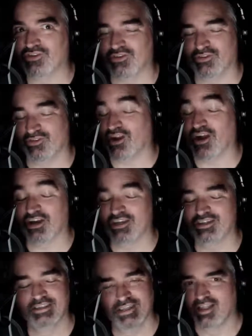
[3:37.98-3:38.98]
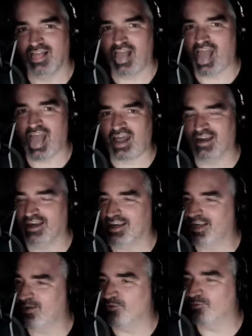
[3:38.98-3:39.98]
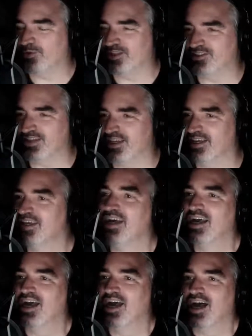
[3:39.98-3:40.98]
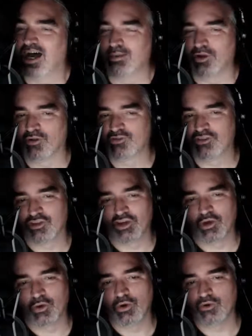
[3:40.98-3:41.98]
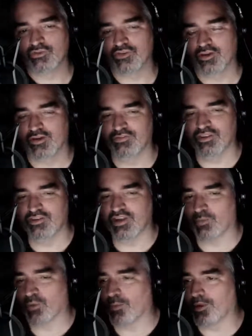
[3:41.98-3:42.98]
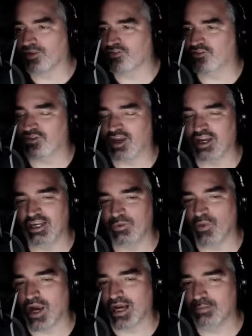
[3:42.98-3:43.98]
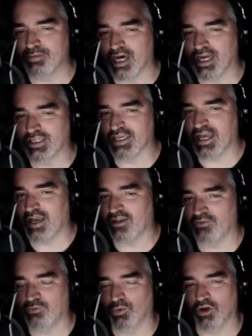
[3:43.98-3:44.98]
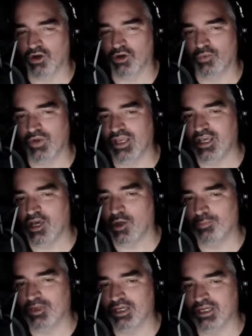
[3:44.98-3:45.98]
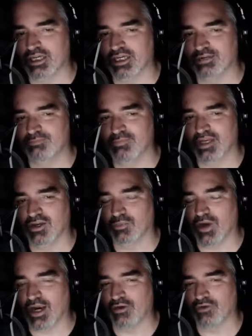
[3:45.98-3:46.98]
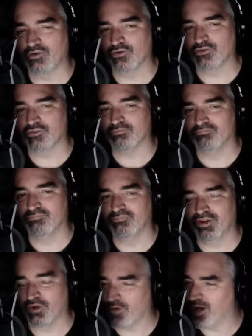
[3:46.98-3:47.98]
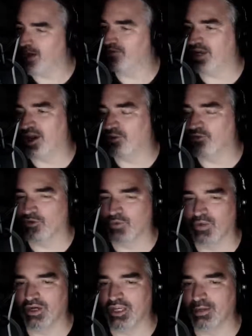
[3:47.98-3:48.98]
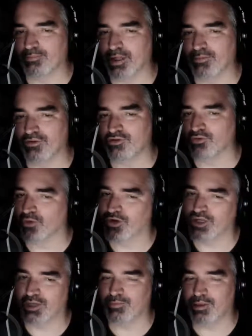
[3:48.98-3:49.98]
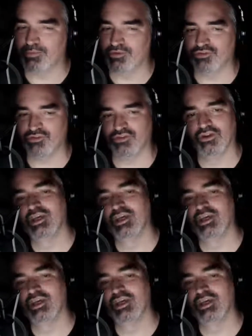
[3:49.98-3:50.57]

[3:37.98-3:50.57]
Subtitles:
Saga. I can't even speak today. I'm also the co-host of the Dead Robot Society writing podcast, where we help writers figure out how they're going to get published, where to get published,